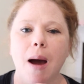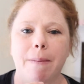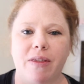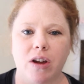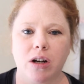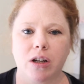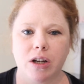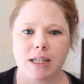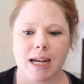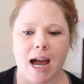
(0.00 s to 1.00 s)
but they're
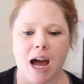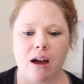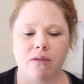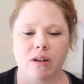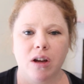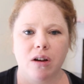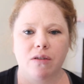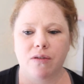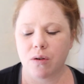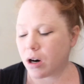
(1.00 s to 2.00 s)
good to have
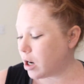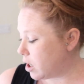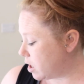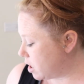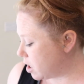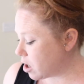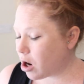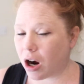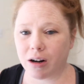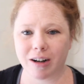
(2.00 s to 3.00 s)
for
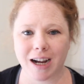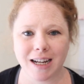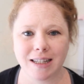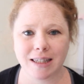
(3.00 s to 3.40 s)
car rides